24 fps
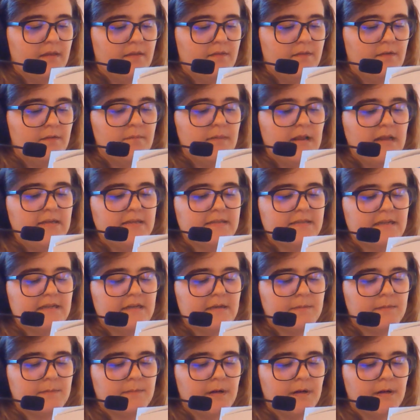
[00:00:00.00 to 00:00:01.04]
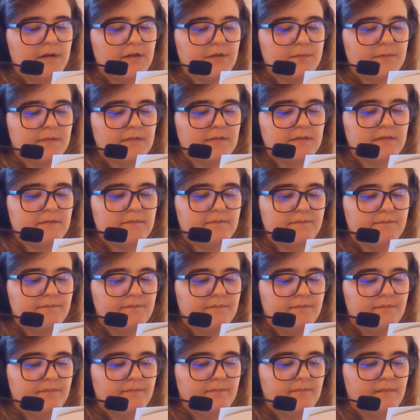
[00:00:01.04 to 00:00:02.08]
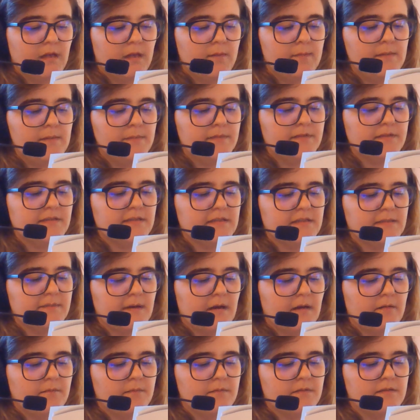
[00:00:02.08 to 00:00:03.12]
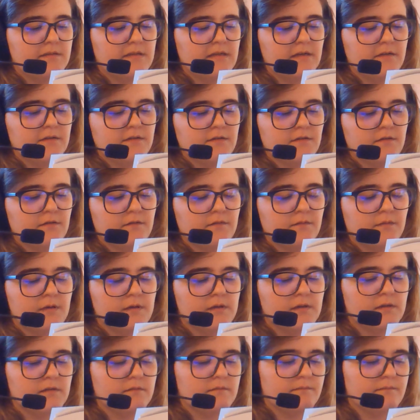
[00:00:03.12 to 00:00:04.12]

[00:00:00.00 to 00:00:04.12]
They're made to stand up to punishment. I'll be able to dig them out with a day or so of work.